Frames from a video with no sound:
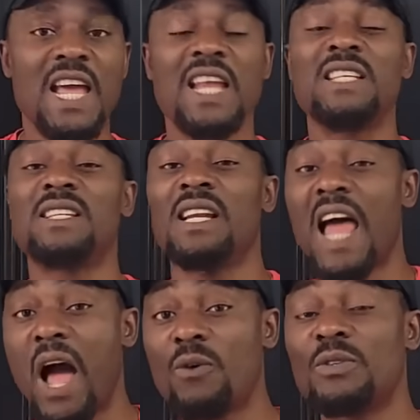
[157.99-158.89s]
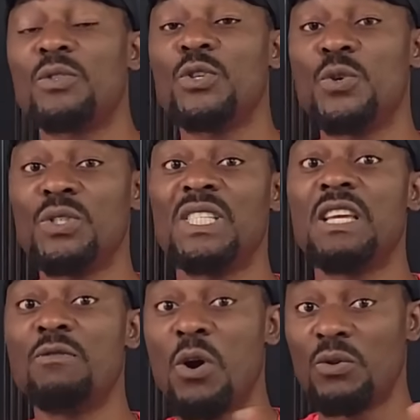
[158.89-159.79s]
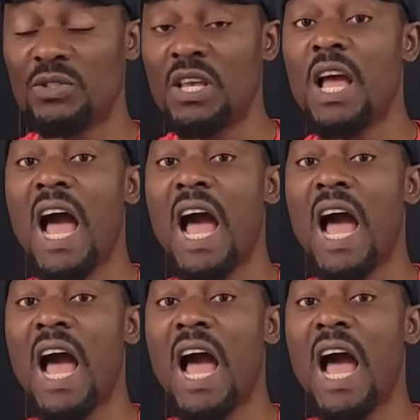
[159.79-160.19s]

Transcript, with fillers: It is allowed to use zeros